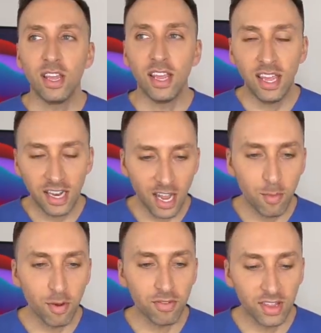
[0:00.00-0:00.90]
he
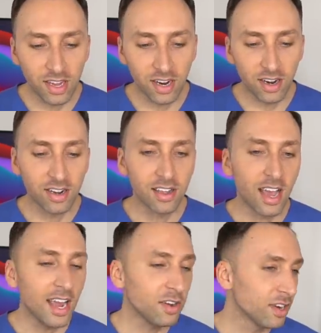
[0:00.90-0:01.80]
came over there.
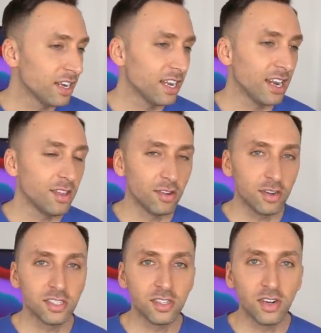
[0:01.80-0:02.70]
I couldn't get it, the
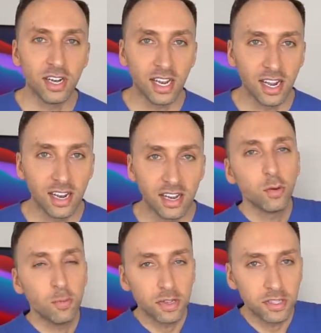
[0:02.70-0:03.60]
nurses couldn't get it.
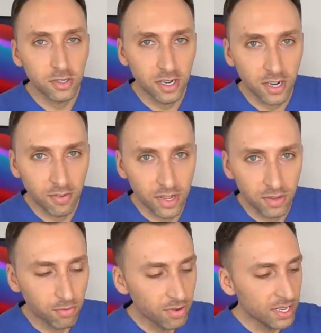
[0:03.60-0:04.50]
So we put the tourniquet around
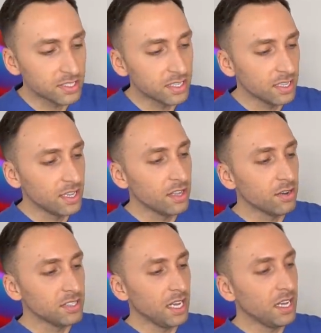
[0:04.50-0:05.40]
the wrist, and
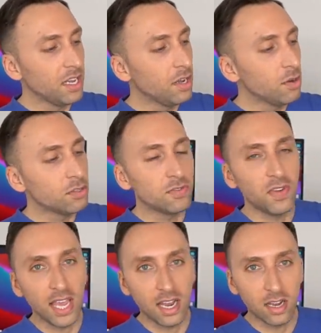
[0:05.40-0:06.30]
there is a huge
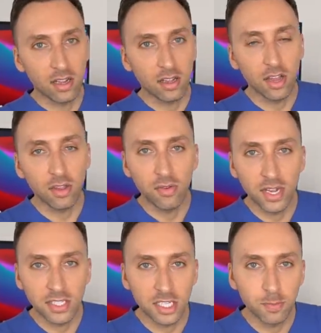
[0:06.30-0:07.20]
vein on the
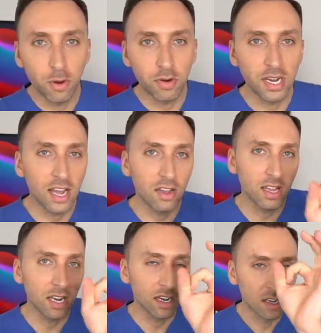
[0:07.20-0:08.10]
wrist that's poking out,
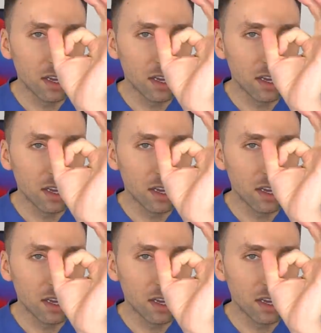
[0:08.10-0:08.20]
like